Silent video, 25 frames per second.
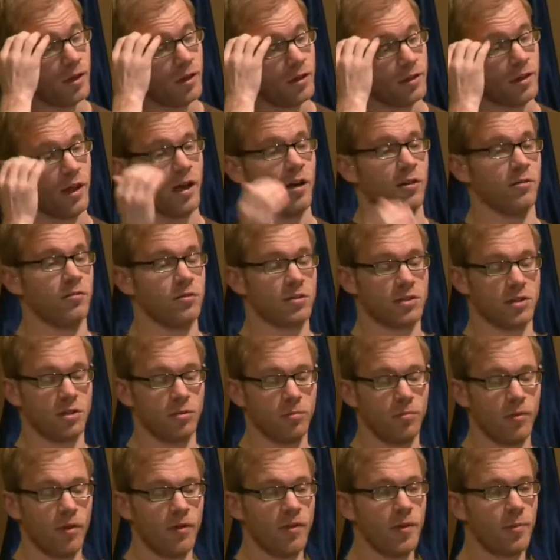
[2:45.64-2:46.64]
Yeah,
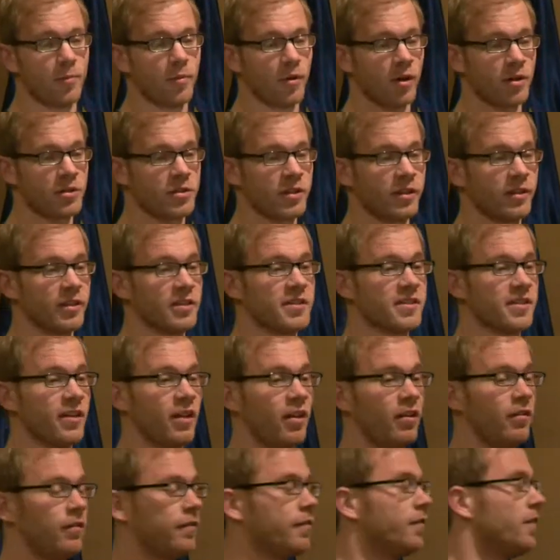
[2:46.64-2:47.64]
so the project
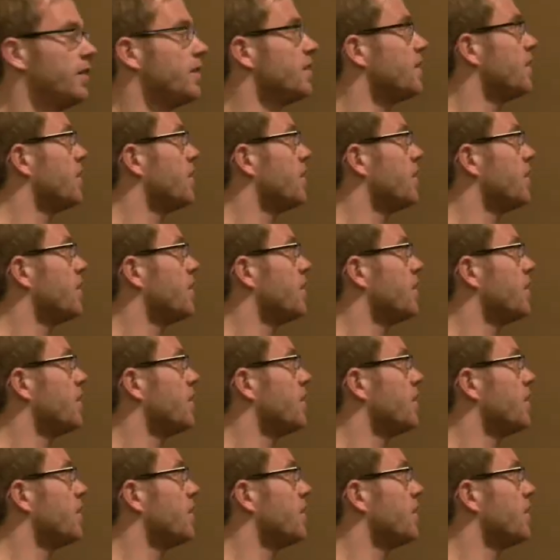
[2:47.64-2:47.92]
itself is